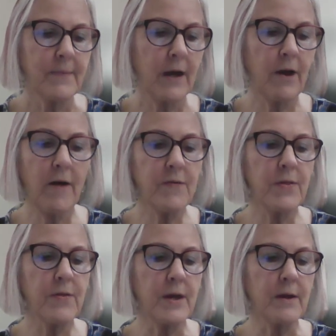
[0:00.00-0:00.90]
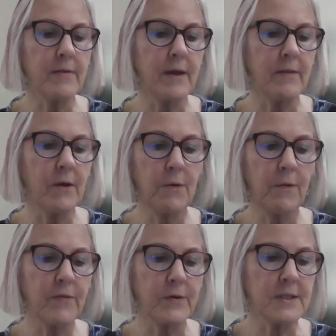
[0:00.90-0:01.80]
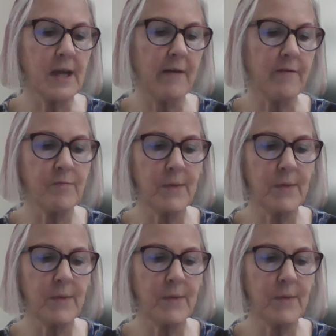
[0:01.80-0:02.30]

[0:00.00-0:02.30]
I often think that the whole first half of